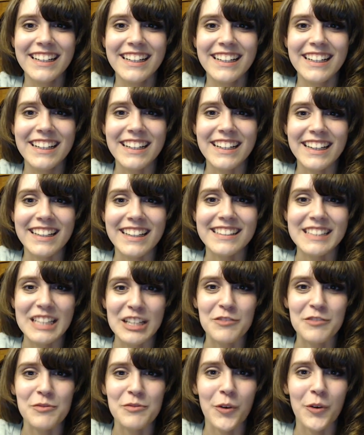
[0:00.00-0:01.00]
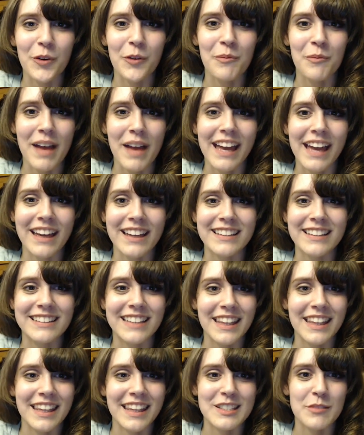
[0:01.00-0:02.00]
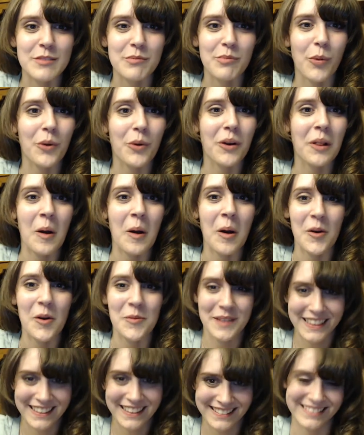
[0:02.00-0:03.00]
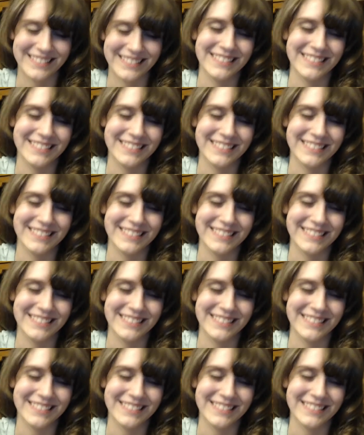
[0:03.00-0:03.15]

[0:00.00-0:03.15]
Against that immortal man and this immortal army.